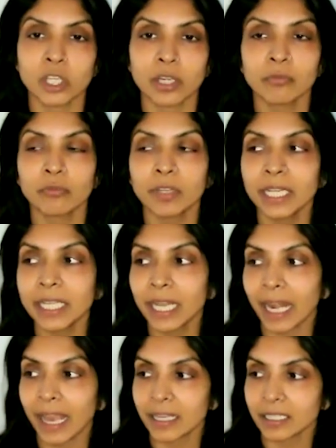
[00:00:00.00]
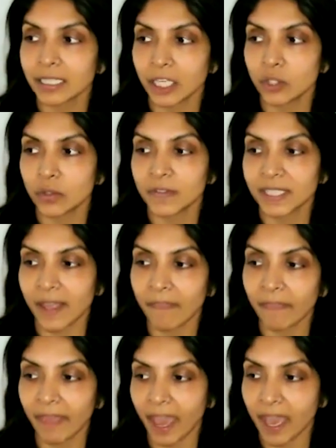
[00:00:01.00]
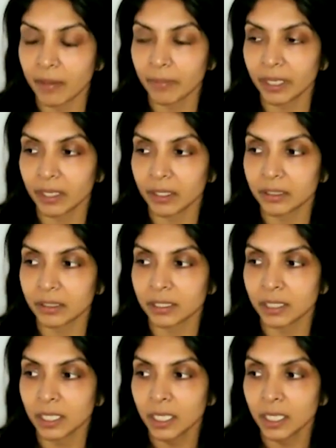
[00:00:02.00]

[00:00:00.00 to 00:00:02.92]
And I'm really glad that you've said that, because